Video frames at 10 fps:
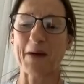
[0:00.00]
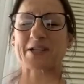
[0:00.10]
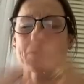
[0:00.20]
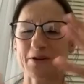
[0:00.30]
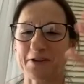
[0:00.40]
I'm
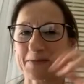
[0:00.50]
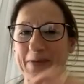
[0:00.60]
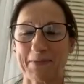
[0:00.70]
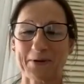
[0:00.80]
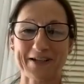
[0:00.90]
just one of
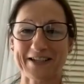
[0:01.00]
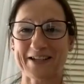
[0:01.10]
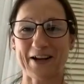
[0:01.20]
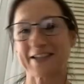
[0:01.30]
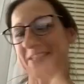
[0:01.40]
the people that
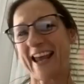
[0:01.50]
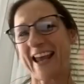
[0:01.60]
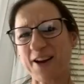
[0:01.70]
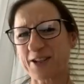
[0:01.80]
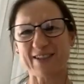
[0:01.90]
goes,
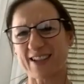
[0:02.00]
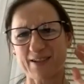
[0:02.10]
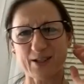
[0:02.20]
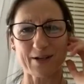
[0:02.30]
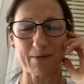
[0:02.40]
yeah, I'll do it,
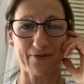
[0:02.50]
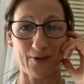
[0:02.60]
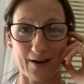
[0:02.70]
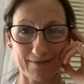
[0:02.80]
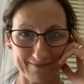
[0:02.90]
it'll be
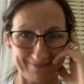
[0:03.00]
fine.